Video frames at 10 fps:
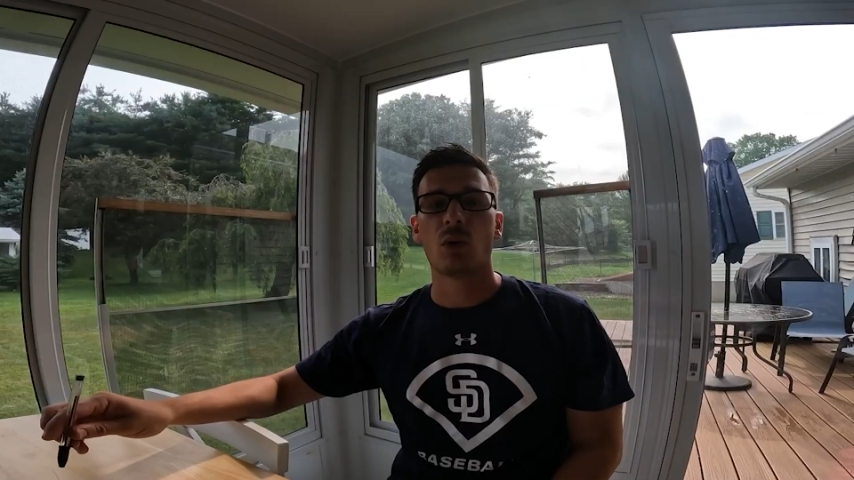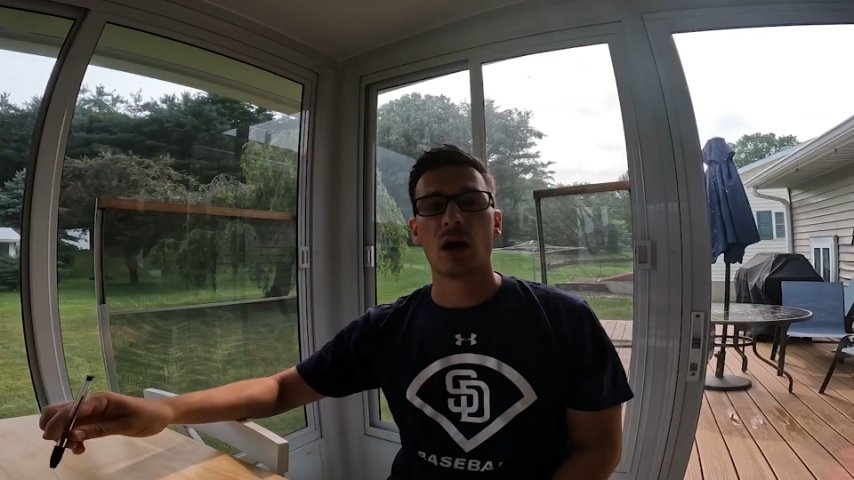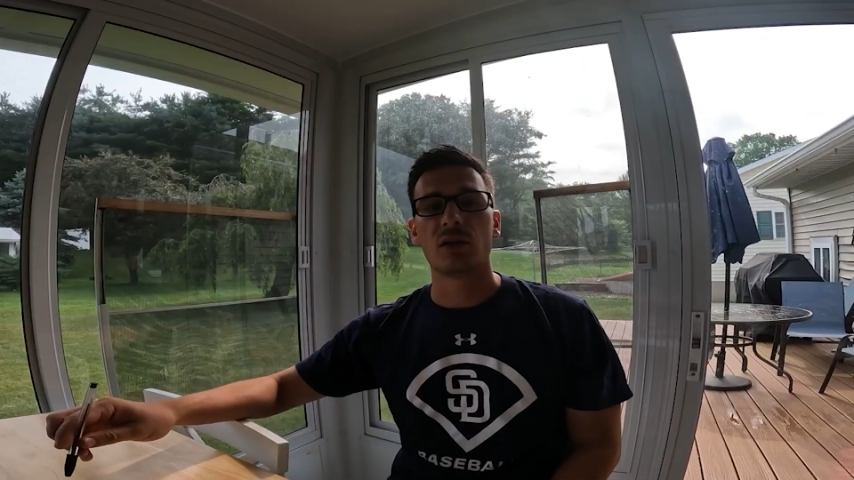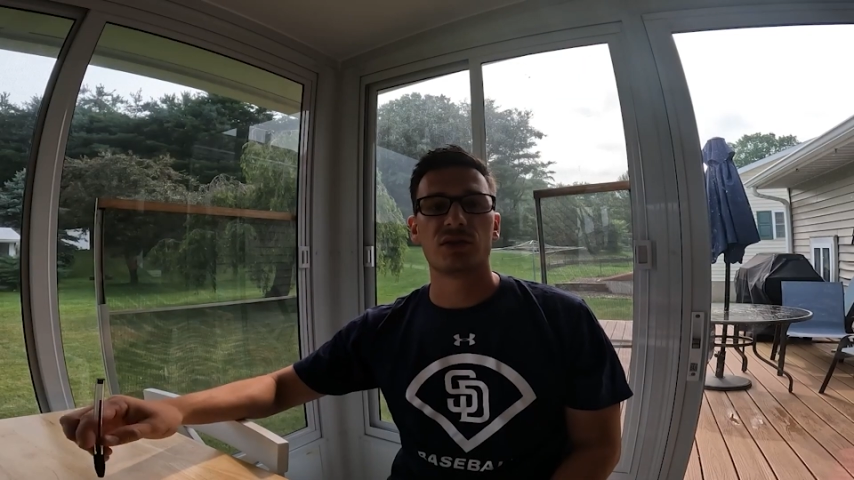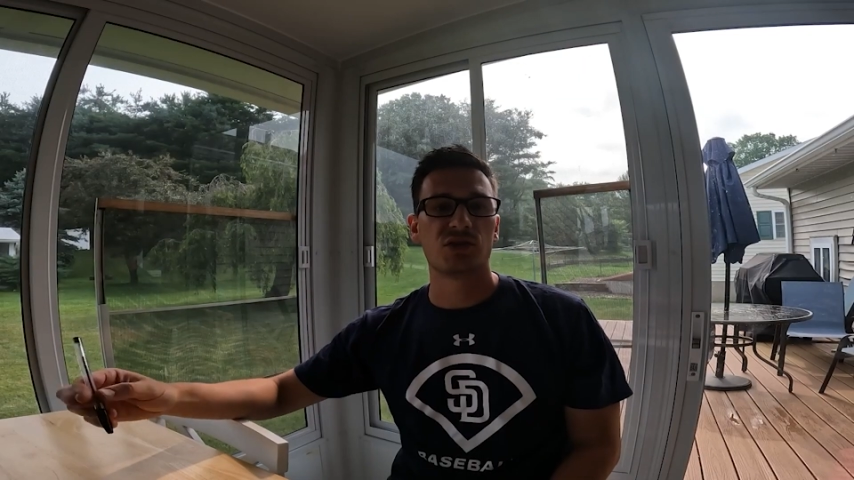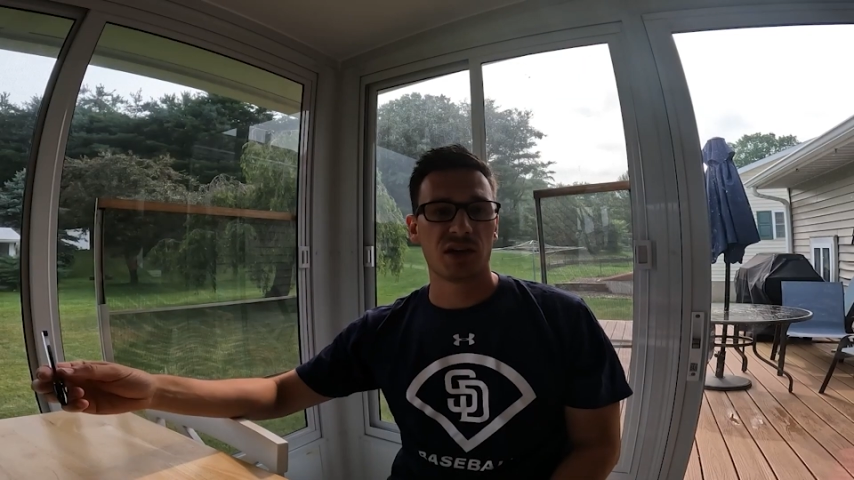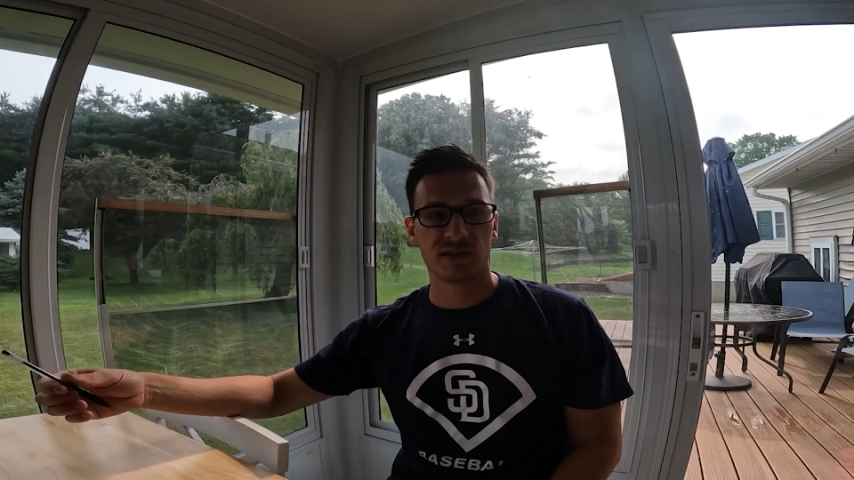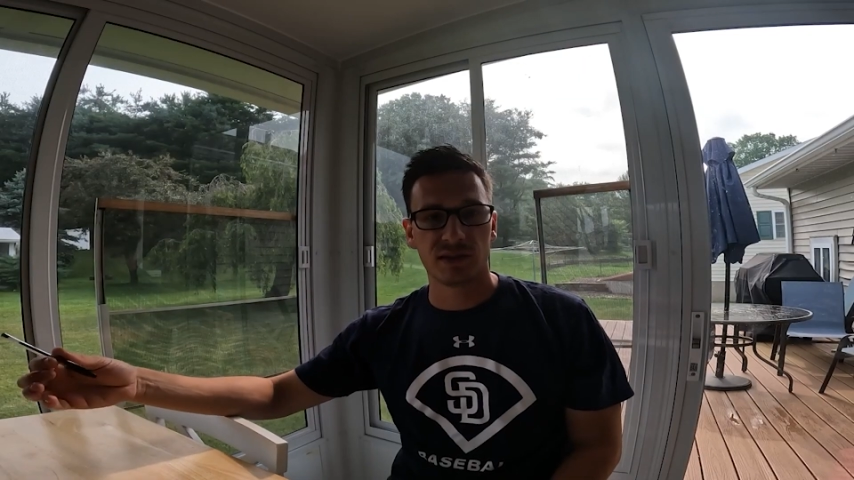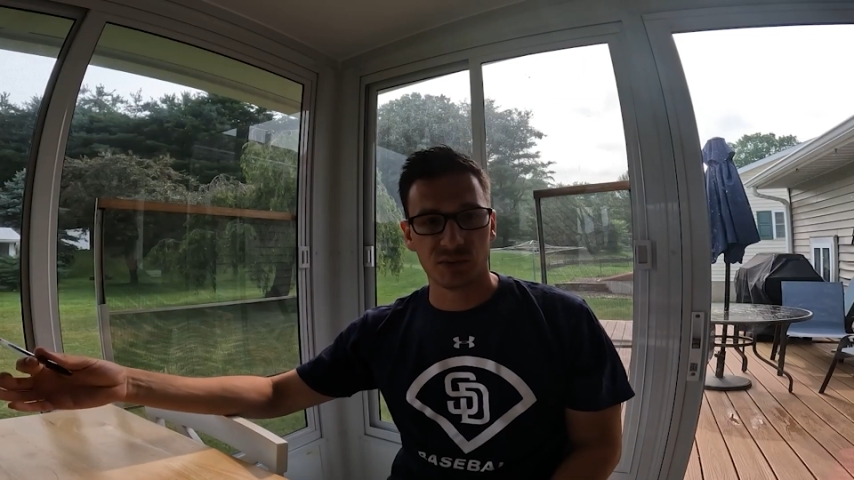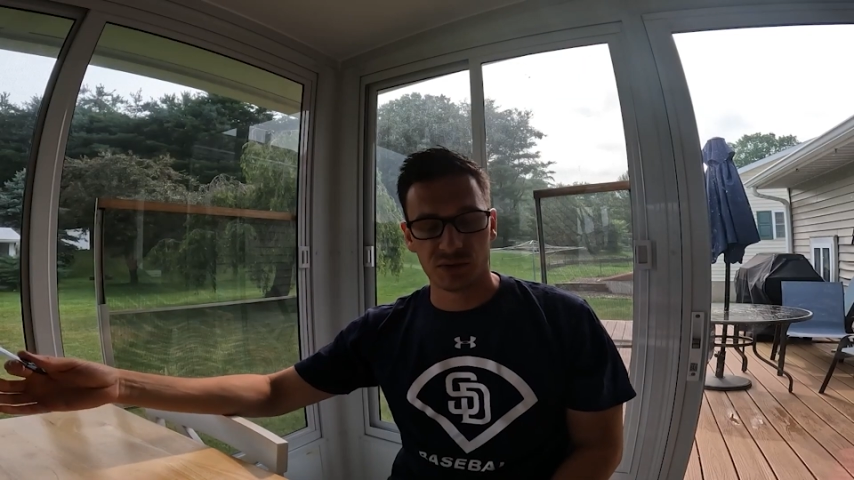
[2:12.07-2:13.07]
while the
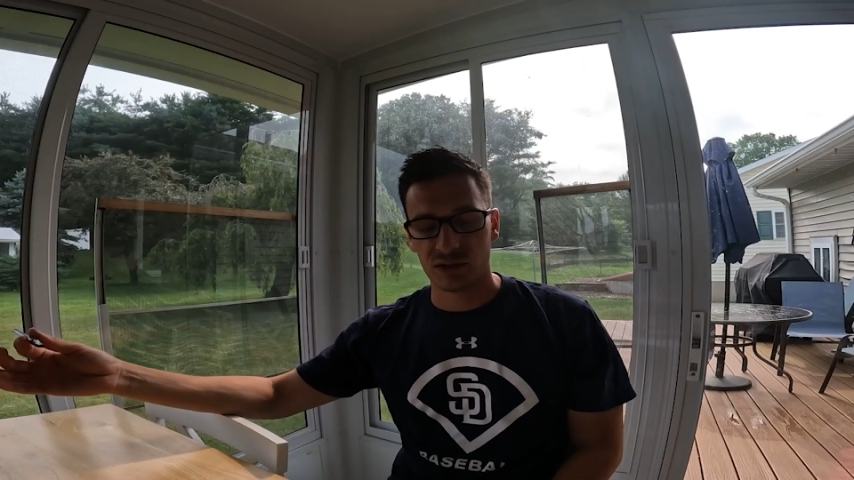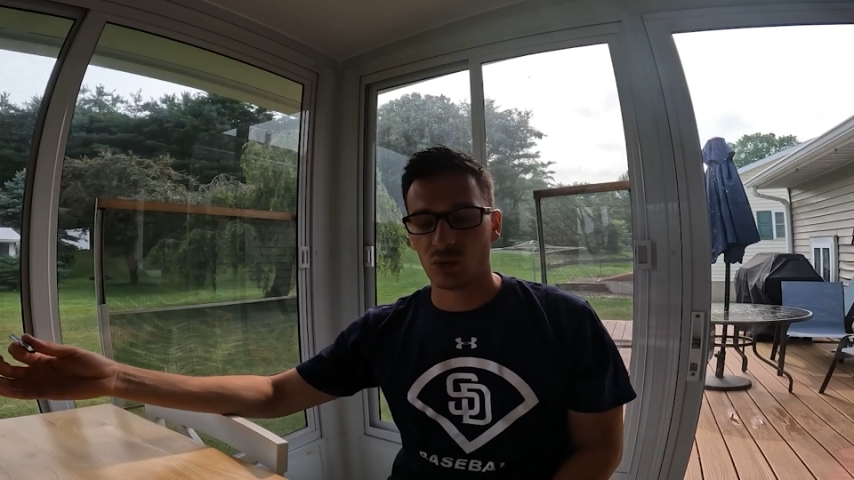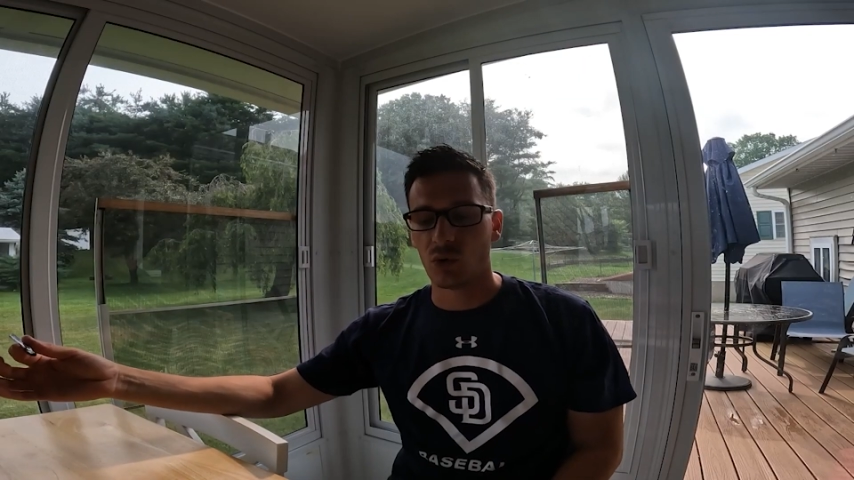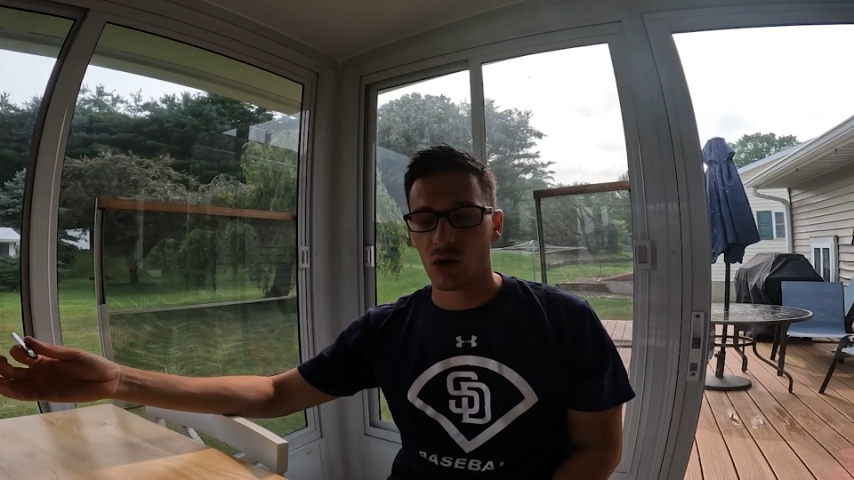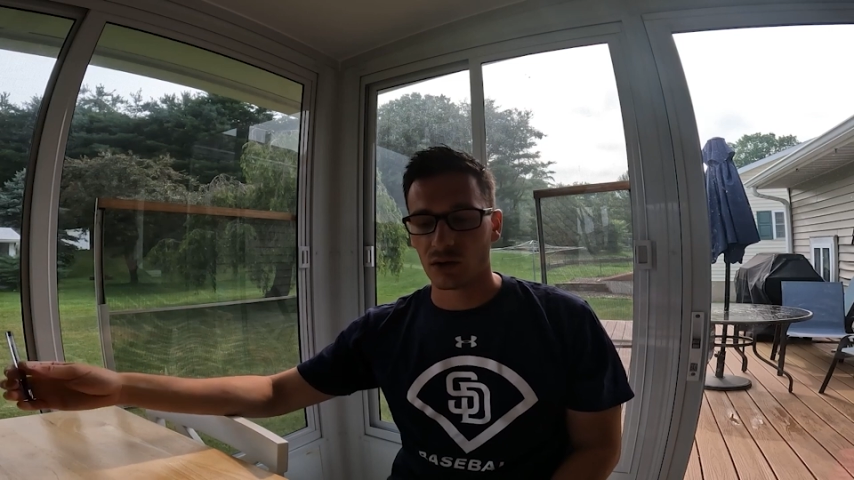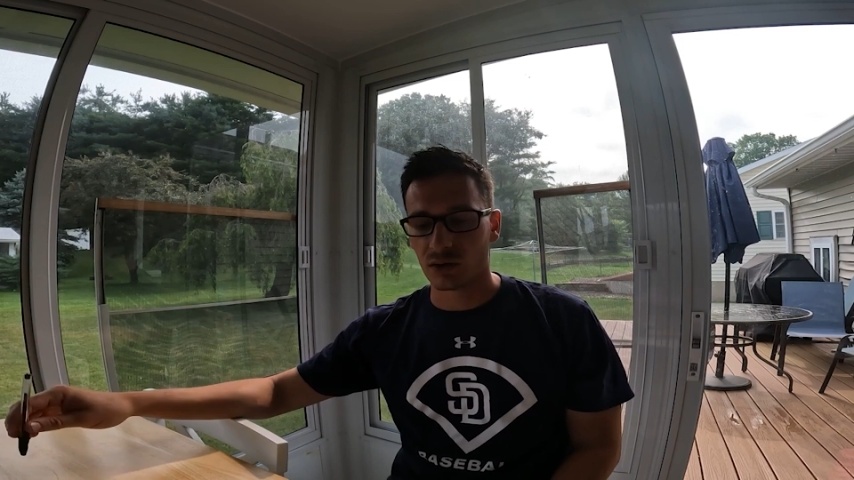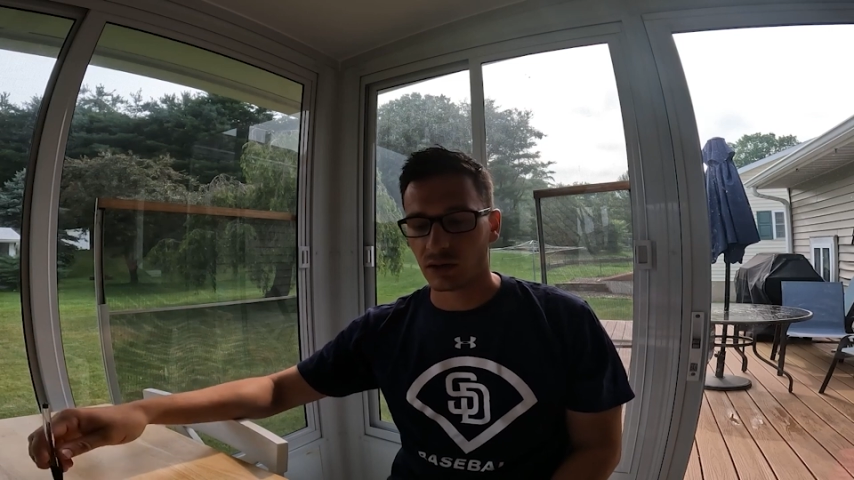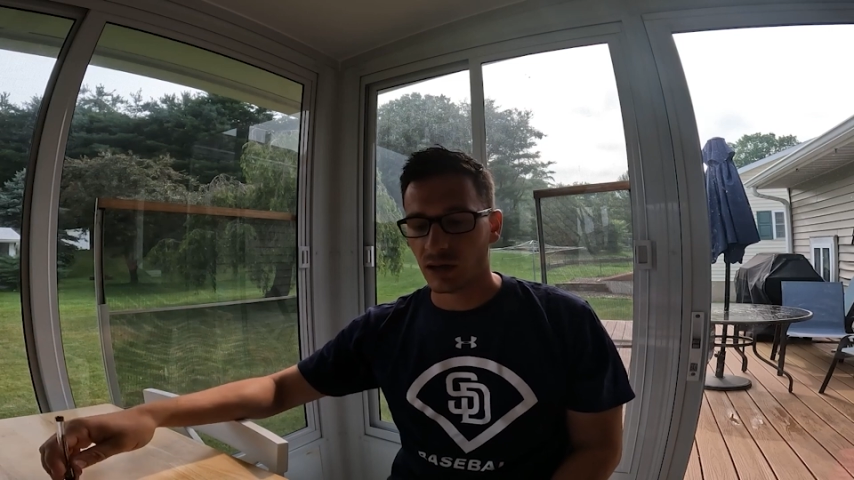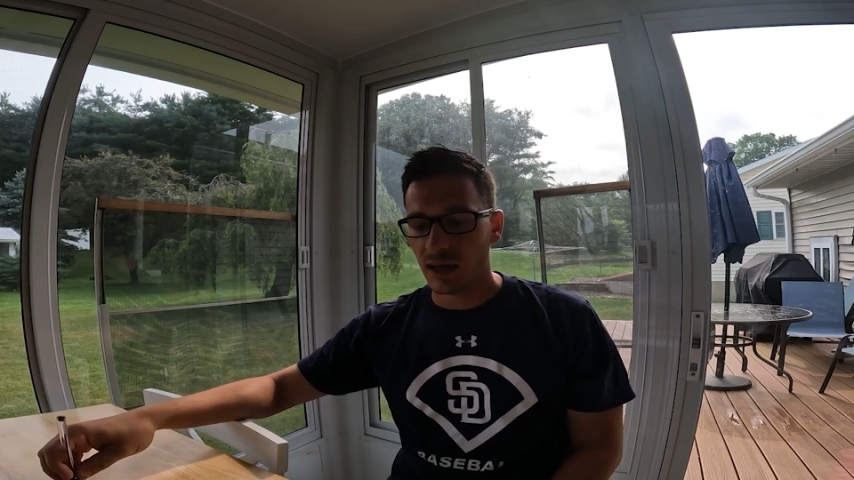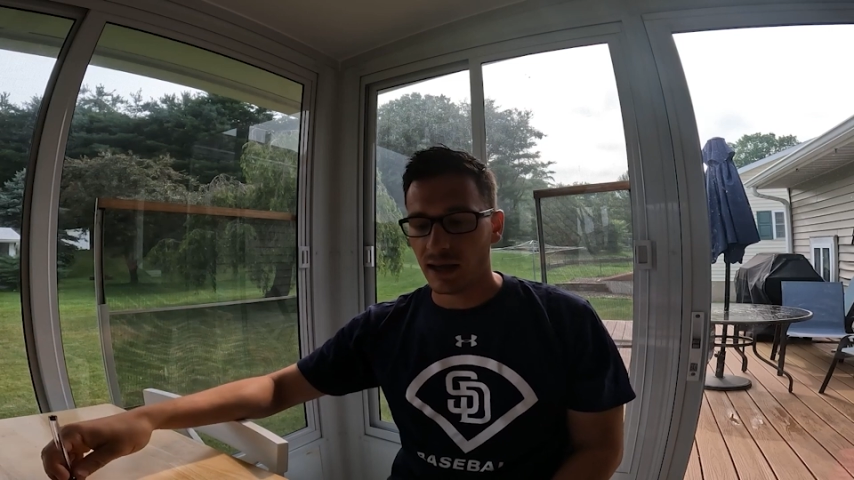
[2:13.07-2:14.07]
jet ski was in the water.